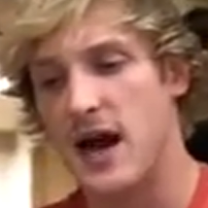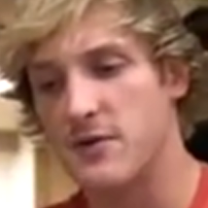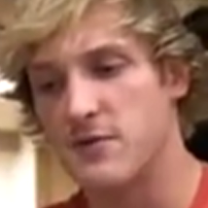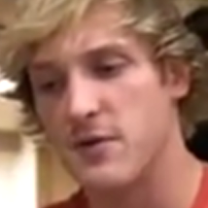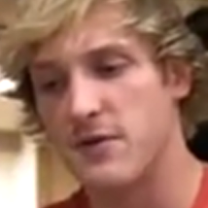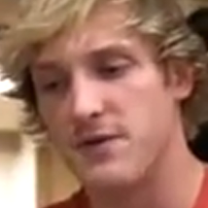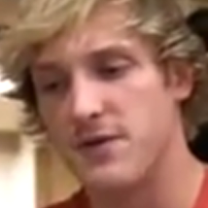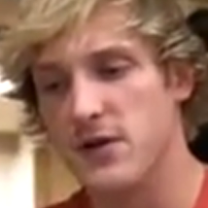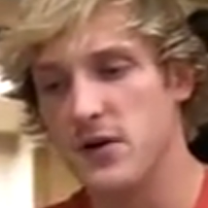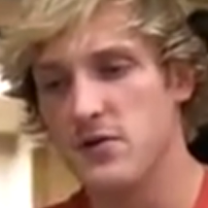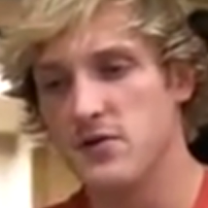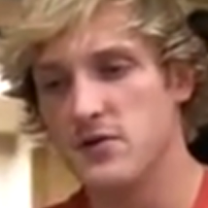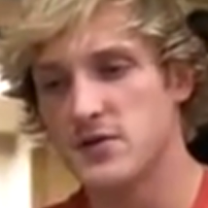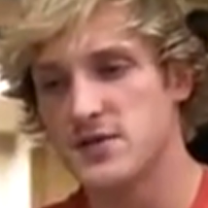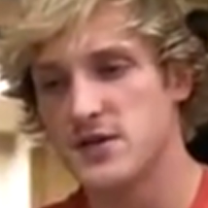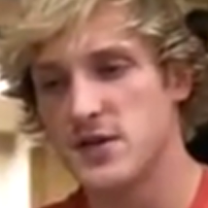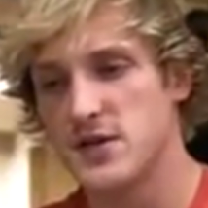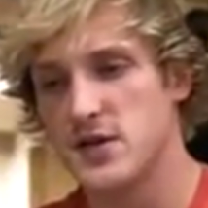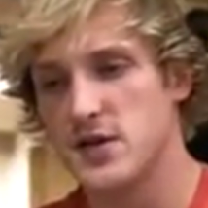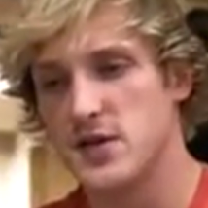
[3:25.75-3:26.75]
I
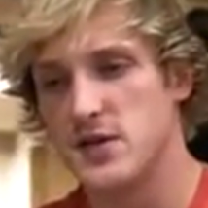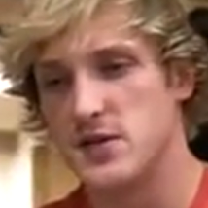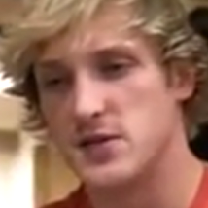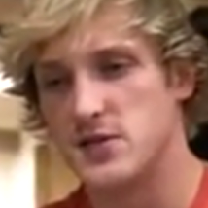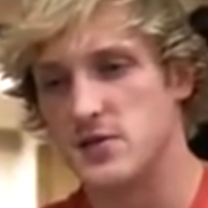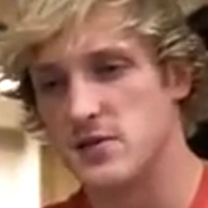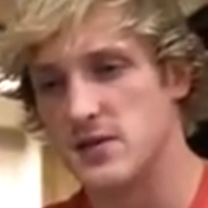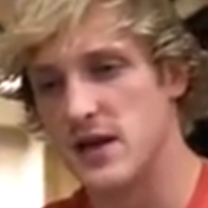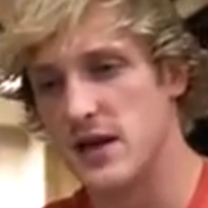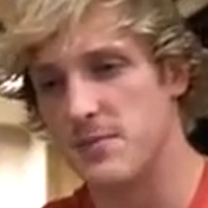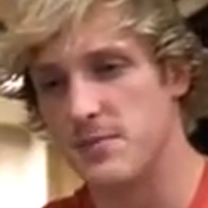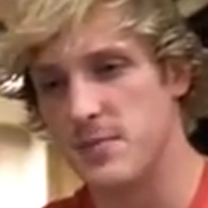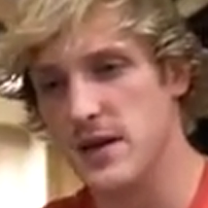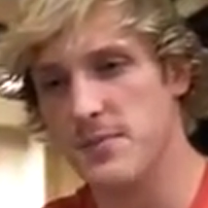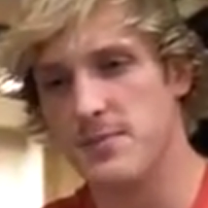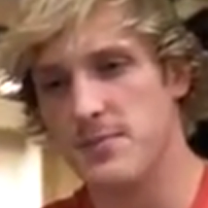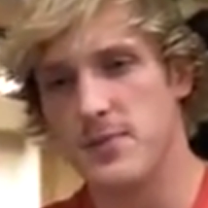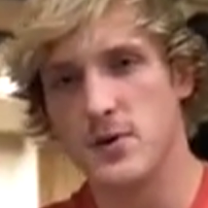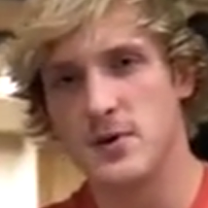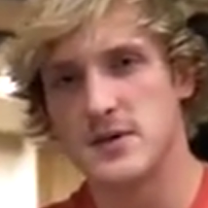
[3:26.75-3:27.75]
refused to let
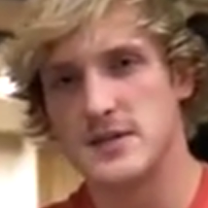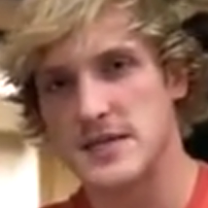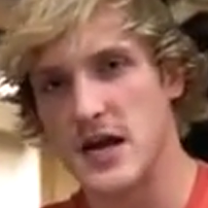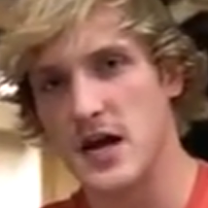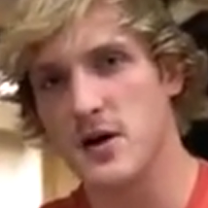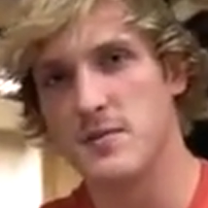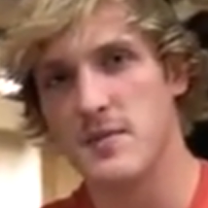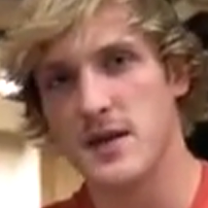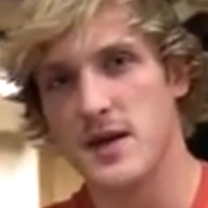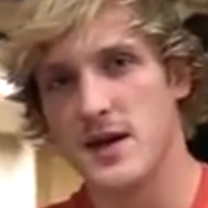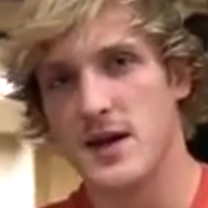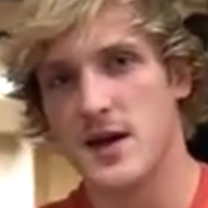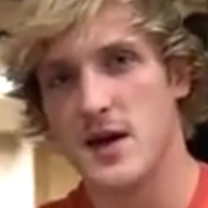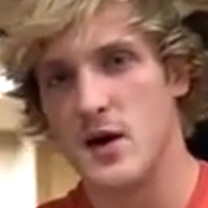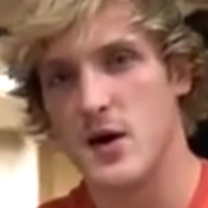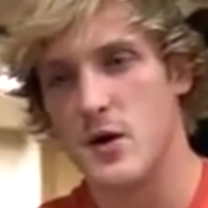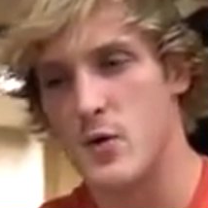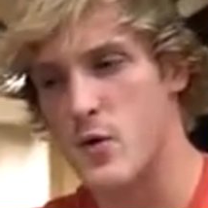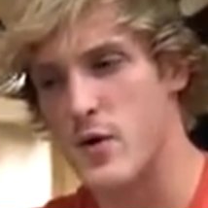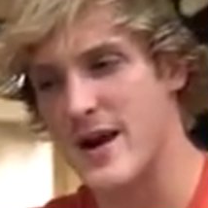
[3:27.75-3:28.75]
people tell me
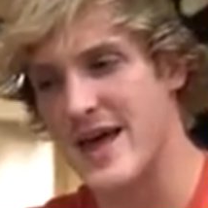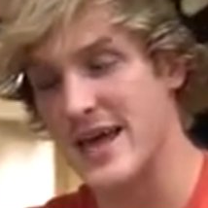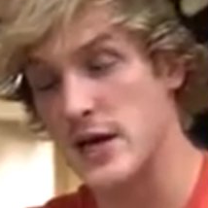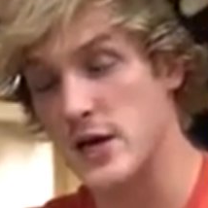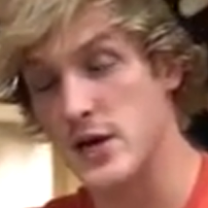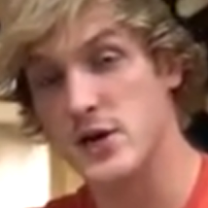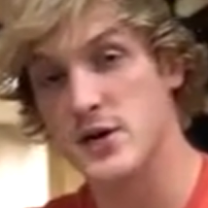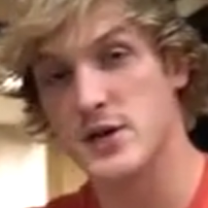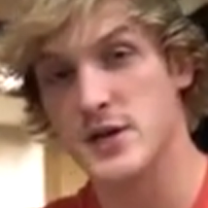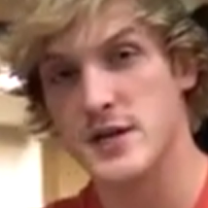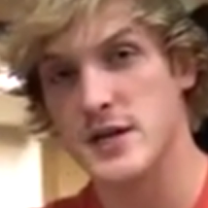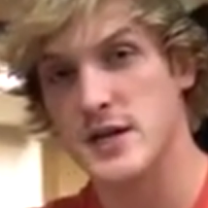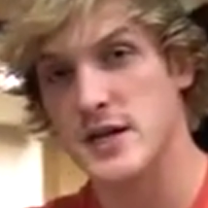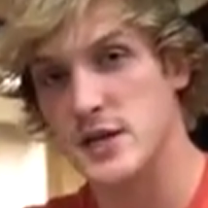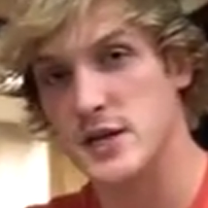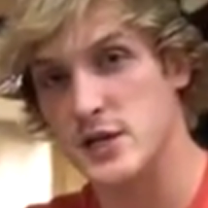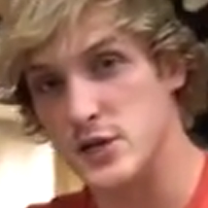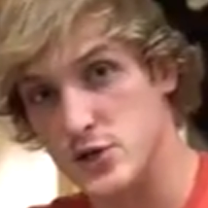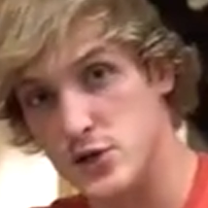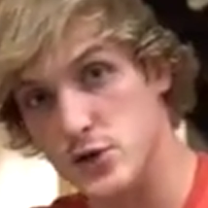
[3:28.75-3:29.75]
what I couldn't
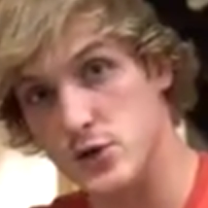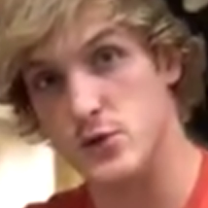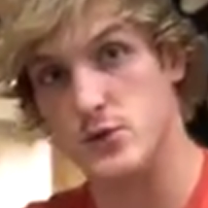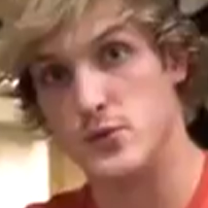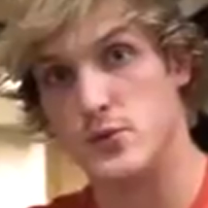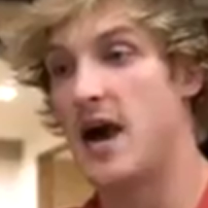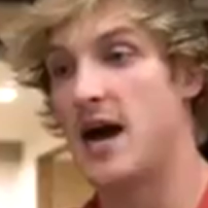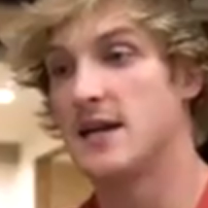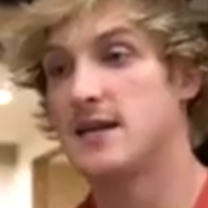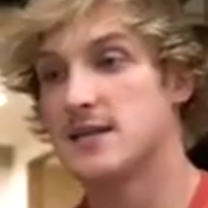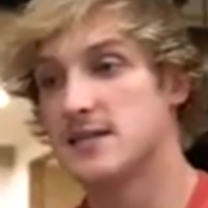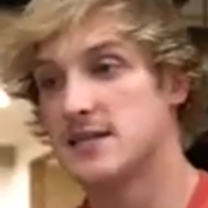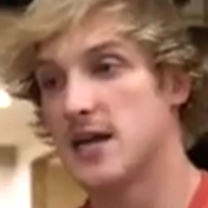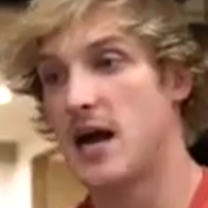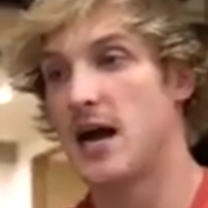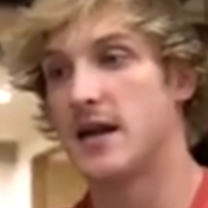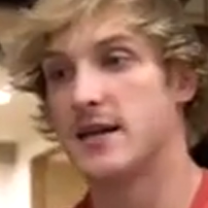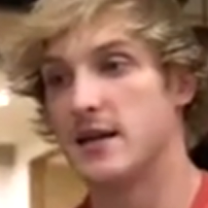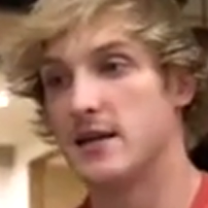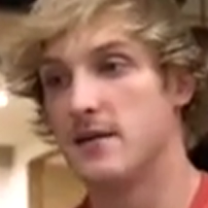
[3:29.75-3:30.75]
do. I
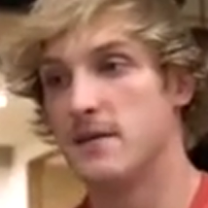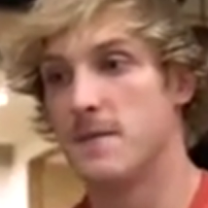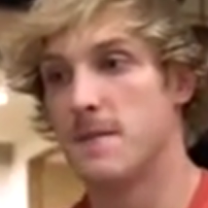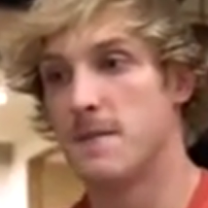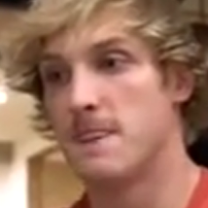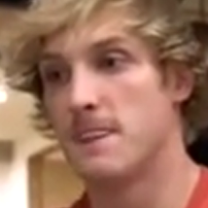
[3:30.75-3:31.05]
decided